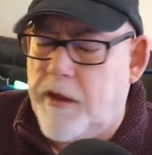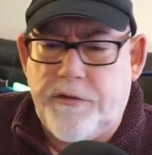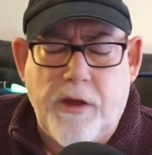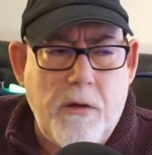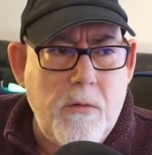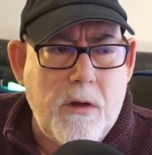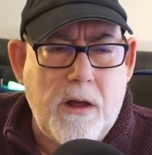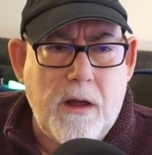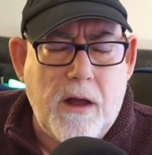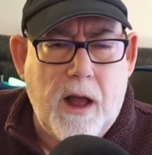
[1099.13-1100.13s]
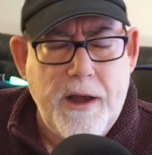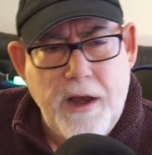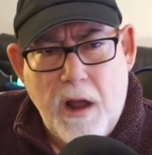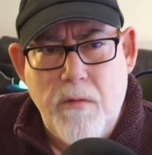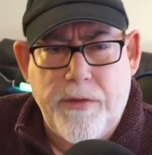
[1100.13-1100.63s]
So I
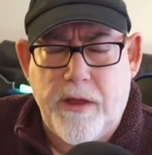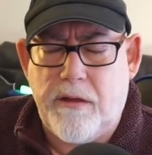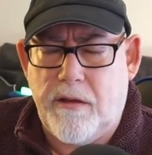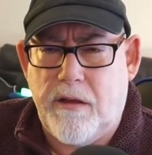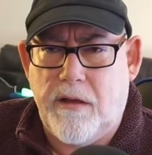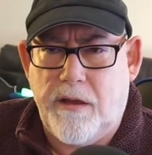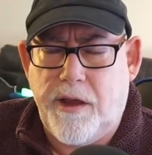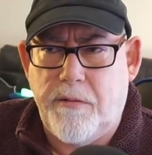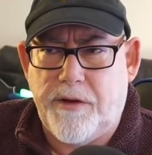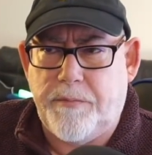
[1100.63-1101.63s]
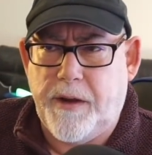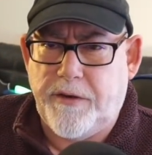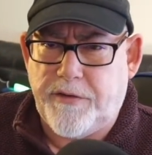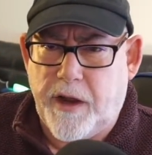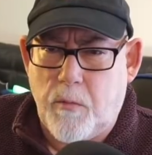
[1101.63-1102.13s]
know that a USB
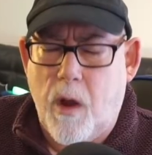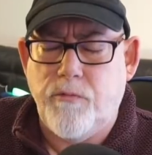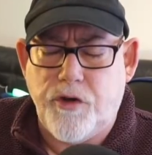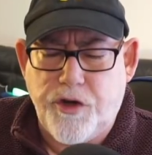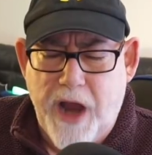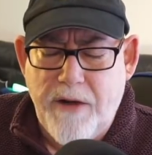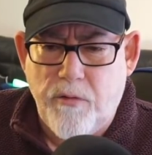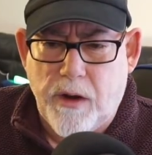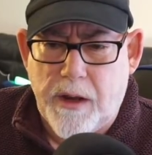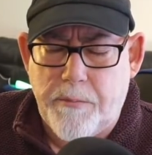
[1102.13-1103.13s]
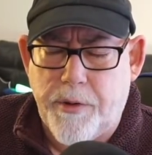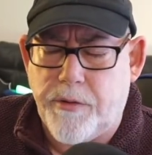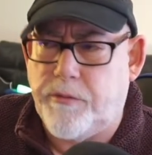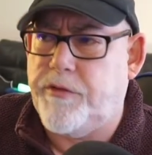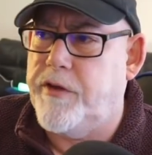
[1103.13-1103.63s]
stick won't generally
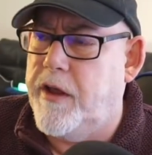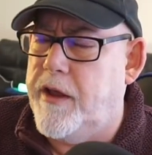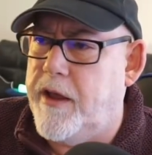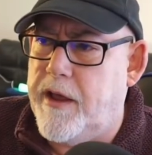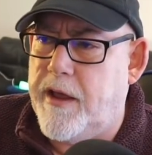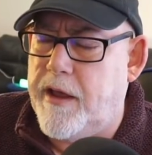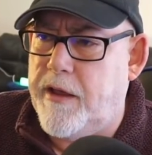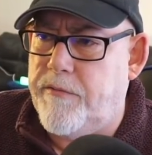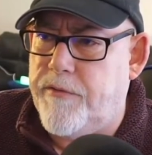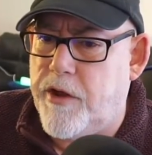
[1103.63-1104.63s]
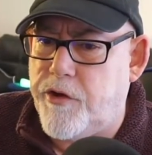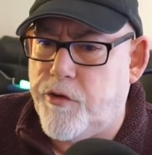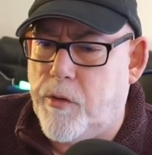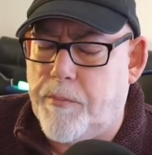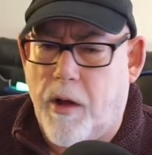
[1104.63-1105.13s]
boot uh, in
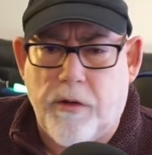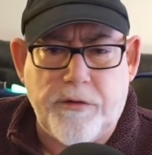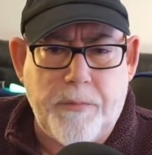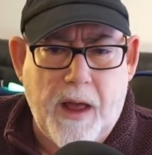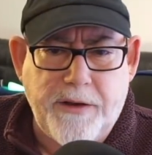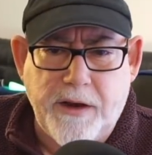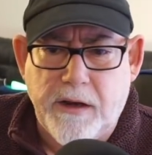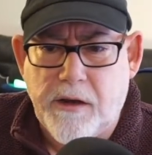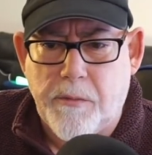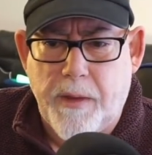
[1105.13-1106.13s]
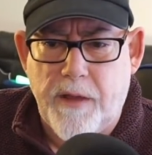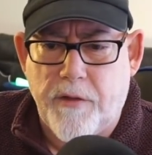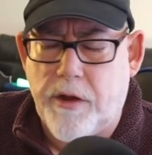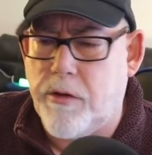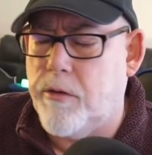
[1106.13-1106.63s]
VirtualBox, but I did a little bit of
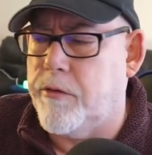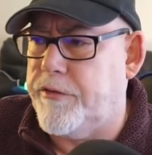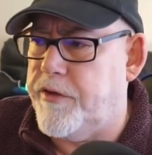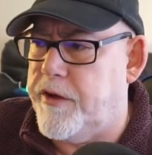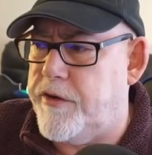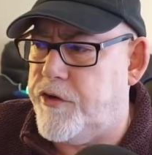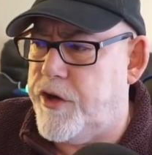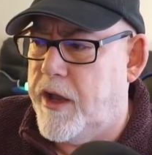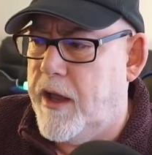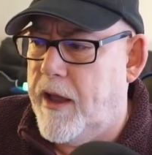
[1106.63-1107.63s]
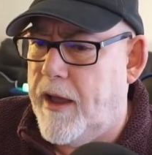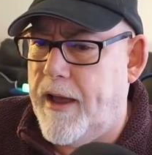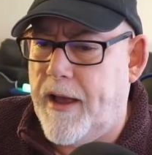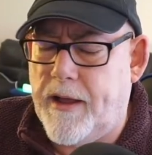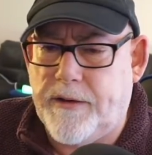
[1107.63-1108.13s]
a Google search
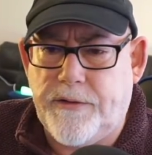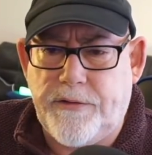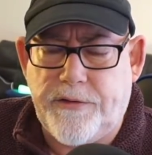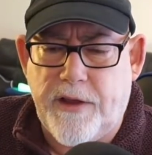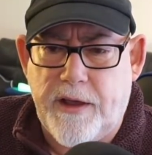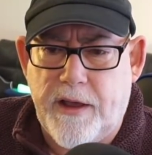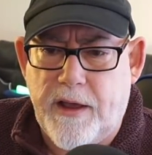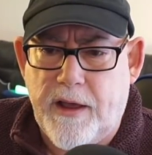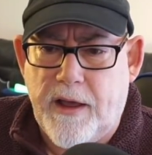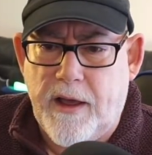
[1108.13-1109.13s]
and uh,